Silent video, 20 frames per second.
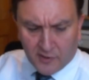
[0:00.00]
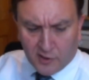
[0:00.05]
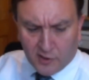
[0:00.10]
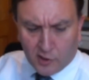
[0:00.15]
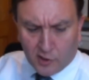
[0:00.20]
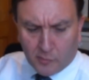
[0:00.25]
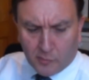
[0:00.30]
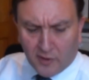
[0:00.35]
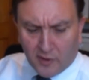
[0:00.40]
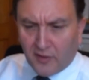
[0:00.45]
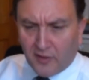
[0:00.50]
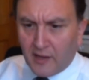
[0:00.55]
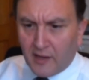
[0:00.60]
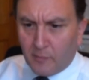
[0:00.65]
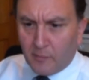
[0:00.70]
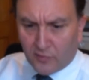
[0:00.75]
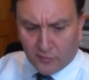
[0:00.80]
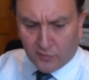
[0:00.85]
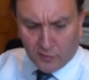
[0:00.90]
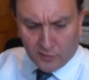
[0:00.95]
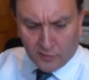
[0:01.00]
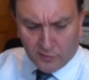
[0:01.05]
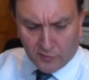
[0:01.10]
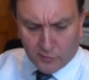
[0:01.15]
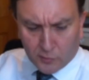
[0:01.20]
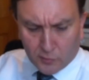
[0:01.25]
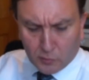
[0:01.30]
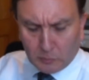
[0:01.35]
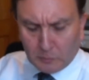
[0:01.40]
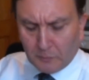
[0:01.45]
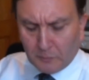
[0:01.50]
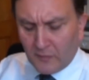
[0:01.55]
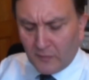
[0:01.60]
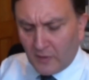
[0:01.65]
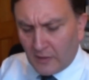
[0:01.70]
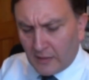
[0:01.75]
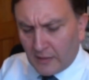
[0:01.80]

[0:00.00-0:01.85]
pick up the common themes first of all.